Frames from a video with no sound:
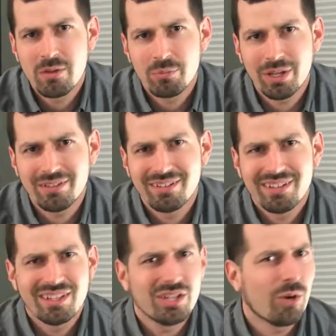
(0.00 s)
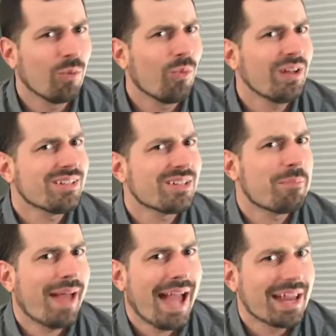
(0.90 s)
But, what is a
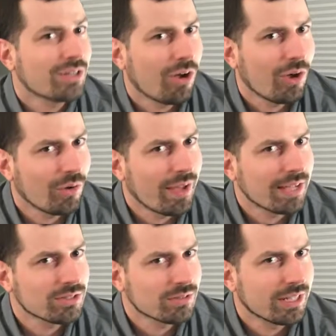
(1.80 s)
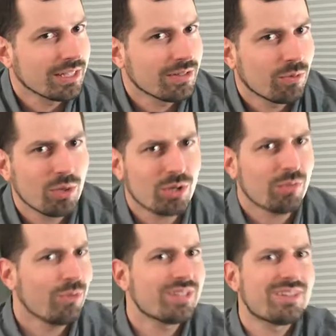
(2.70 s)
bad call to action, right?
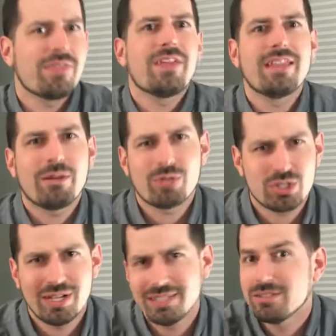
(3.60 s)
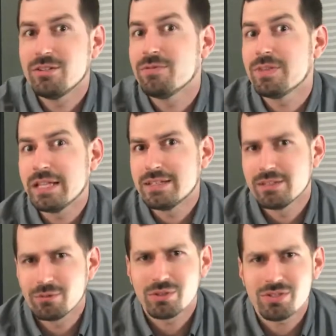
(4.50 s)
What is the thing that we're trying to defeat?
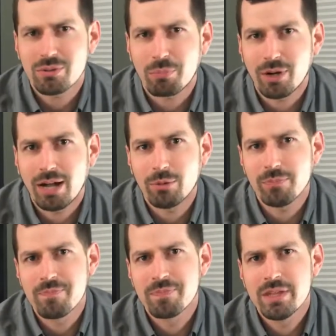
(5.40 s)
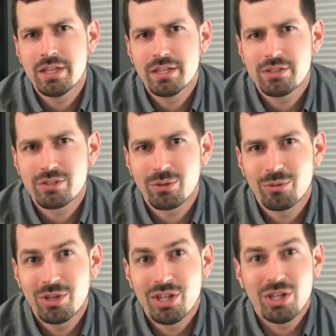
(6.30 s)
What's the problem?
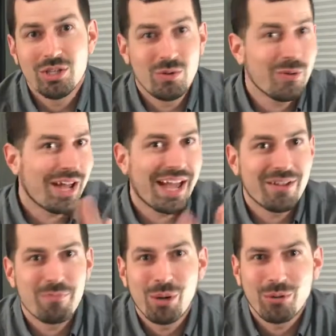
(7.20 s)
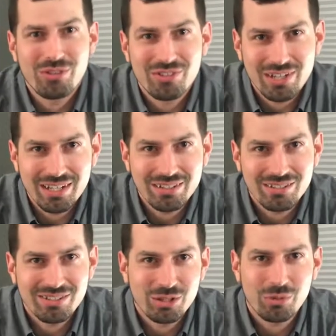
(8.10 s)
So you and I have both seen it.
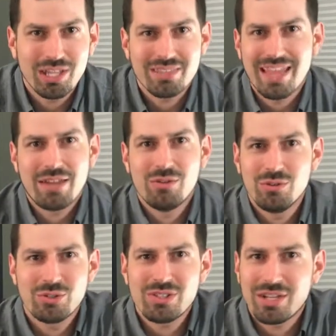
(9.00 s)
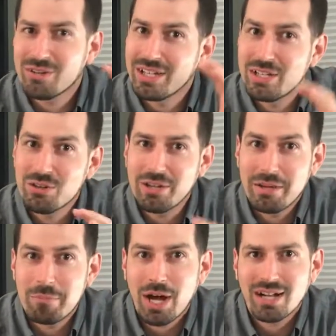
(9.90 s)
You'll get that newsletter in your
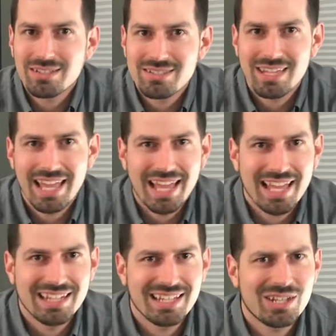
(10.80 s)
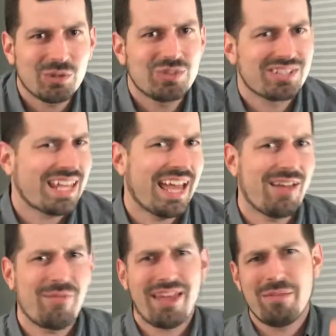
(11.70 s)
inbox and it'll just
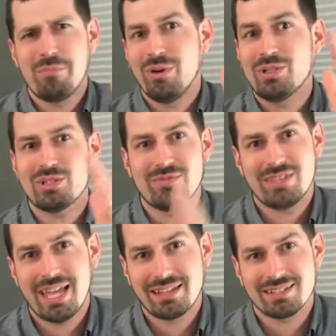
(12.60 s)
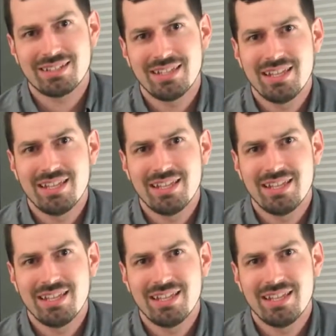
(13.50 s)
have a bunch of text